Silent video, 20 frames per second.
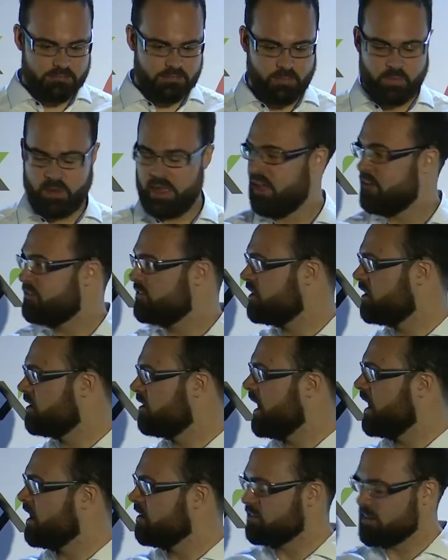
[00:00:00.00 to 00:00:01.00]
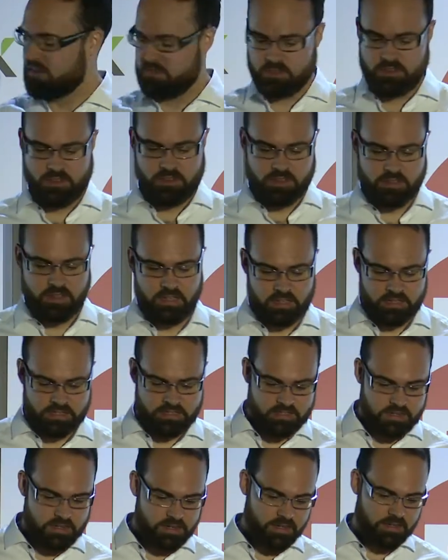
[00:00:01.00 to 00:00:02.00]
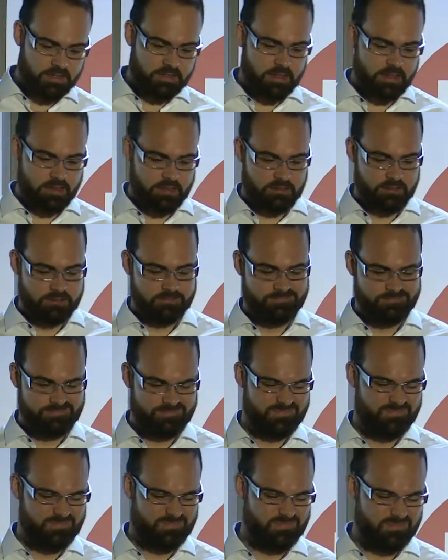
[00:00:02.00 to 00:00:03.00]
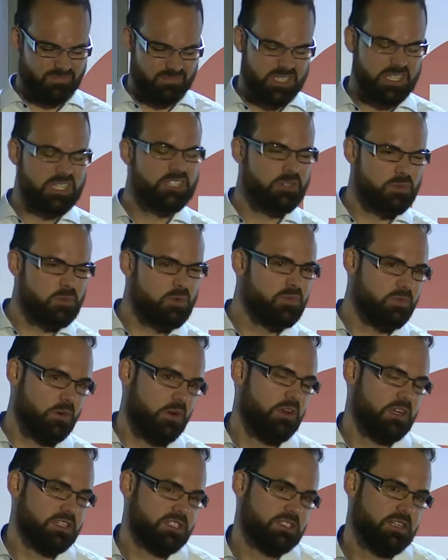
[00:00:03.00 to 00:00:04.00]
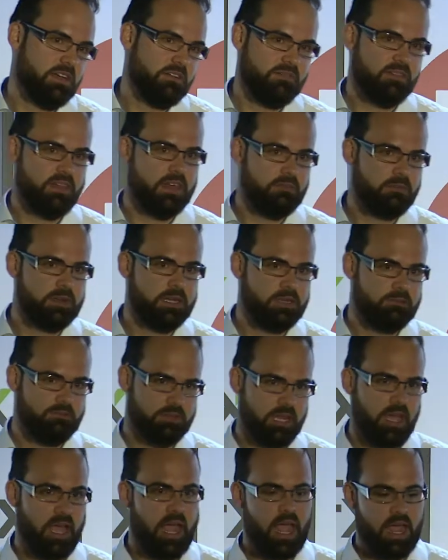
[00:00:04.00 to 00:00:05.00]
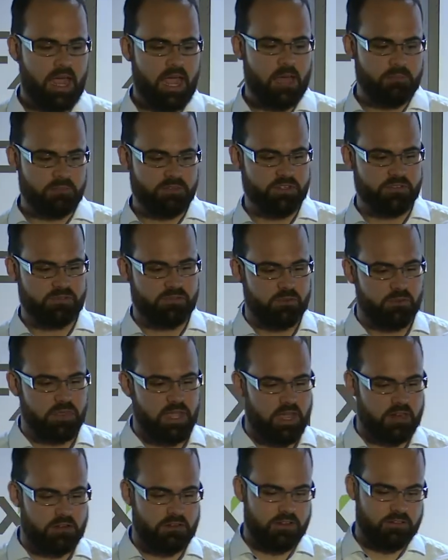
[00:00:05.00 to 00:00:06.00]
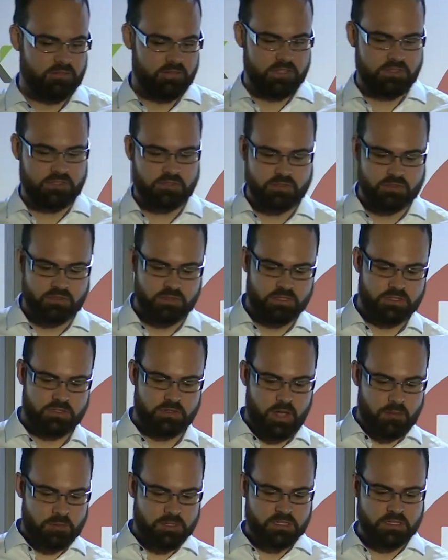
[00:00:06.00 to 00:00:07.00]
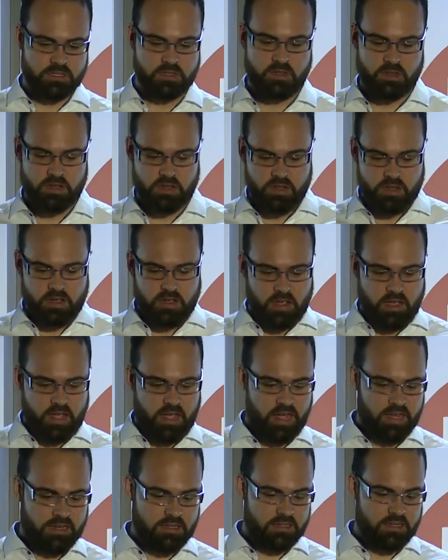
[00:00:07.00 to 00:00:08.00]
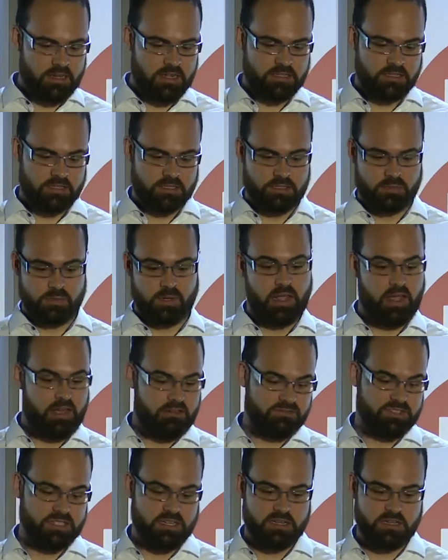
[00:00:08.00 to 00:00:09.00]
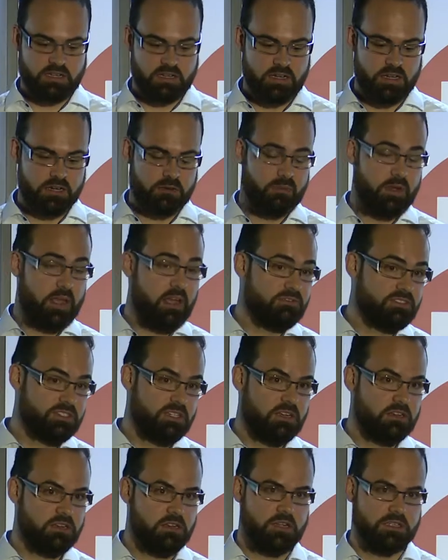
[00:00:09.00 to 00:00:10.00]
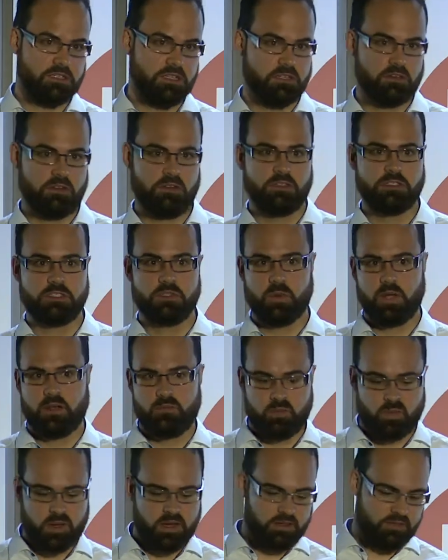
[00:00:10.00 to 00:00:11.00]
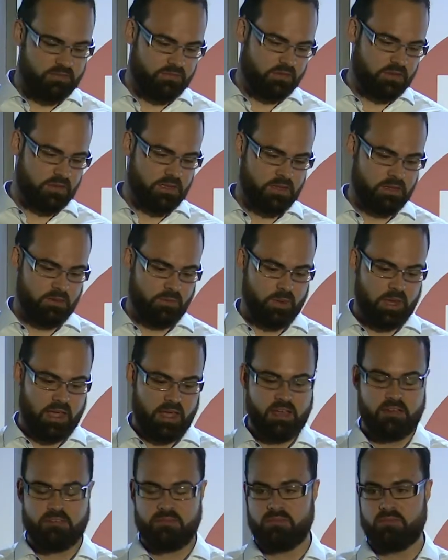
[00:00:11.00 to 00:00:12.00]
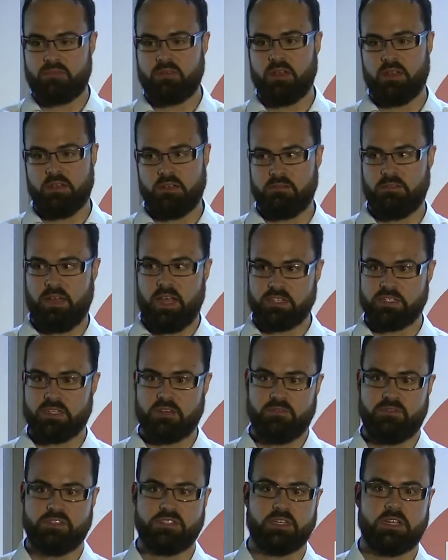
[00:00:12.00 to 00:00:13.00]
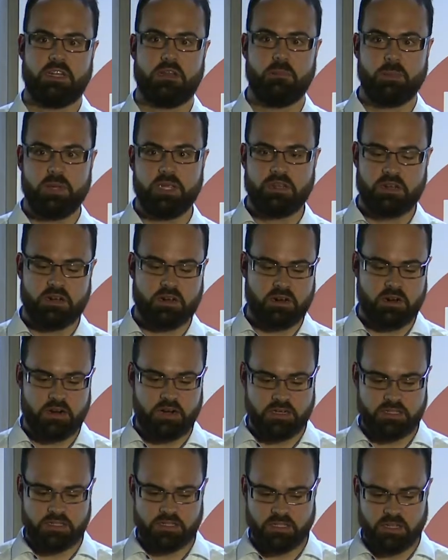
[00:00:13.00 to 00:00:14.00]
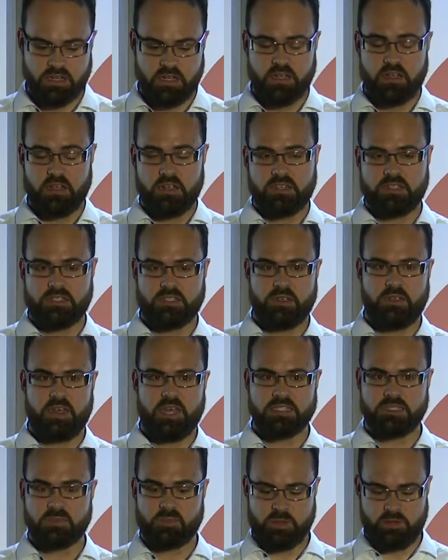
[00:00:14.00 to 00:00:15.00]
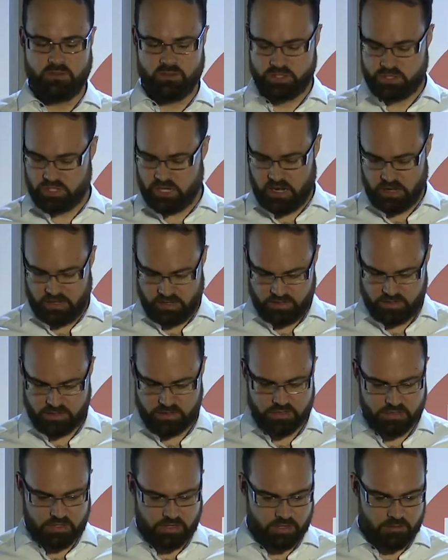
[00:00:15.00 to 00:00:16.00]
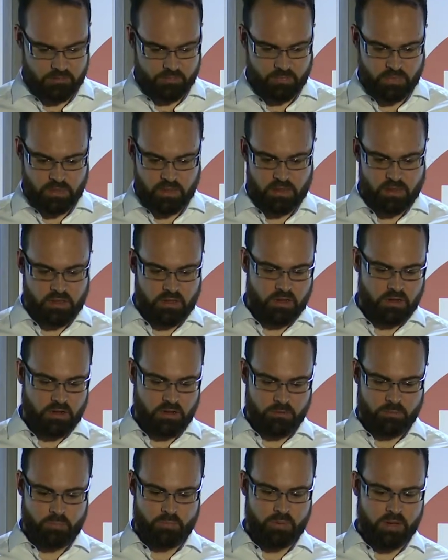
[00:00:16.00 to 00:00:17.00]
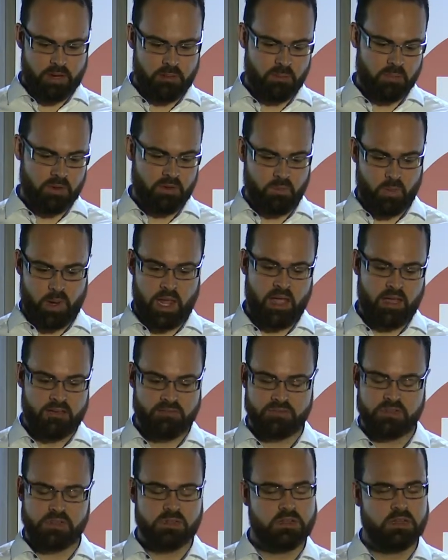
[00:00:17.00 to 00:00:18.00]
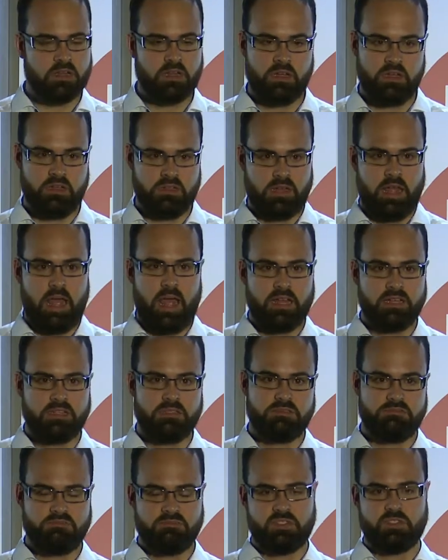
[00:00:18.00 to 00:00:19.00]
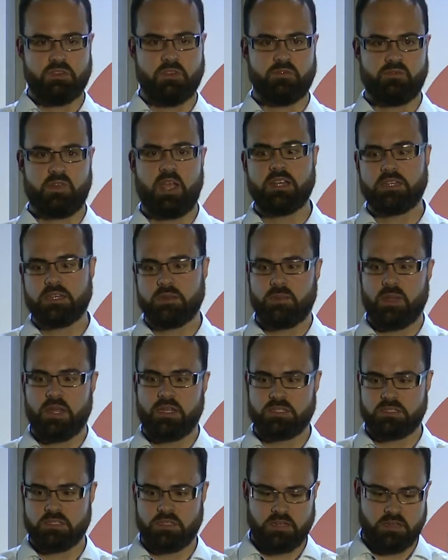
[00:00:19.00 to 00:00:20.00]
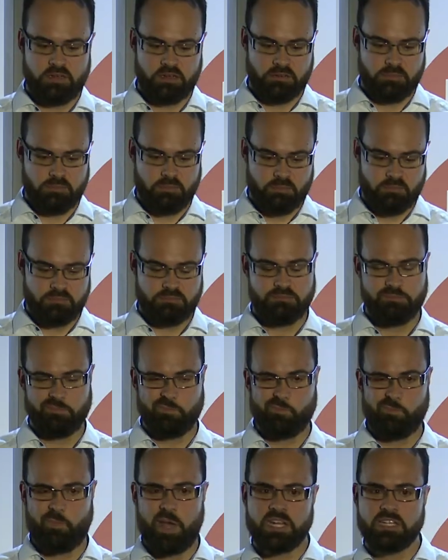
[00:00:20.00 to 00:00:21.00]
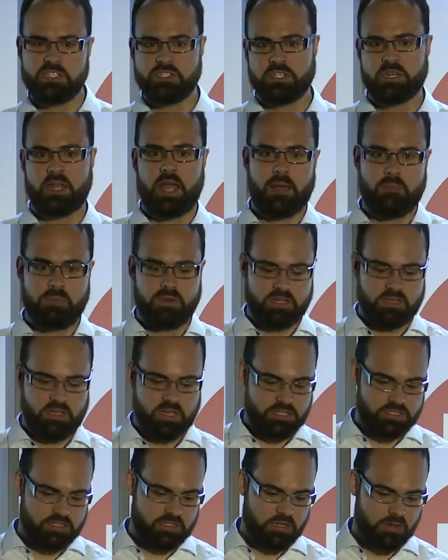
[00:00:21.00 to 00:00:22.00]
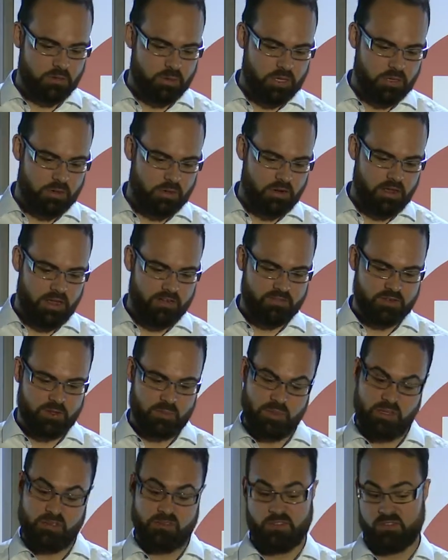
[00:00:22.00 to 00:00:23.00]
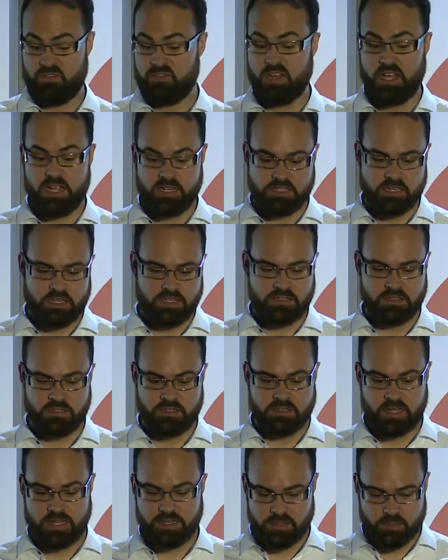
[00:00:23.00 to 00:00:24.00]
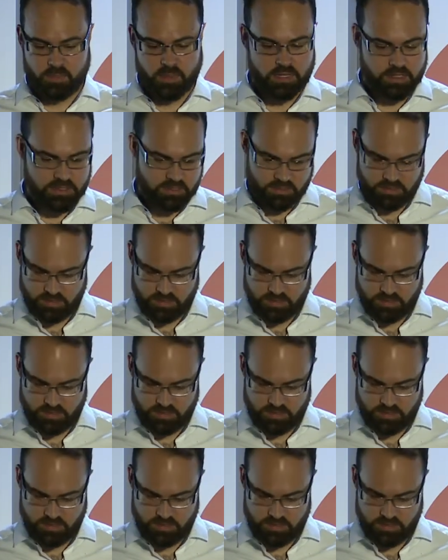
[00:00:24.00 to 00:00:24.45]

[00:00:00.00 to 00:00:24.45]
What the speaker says: We have our aircraft on the side. We need to move all our stuff that we capture from the aircraft into Amazon. And in essence, we have satellite, we have cellular technology, we have Wi-Fi, we have actual physical media cards. So that's a bit of a challenge. On-prem, we have a sort of database and managing application that we call FDB for Flight Data Database.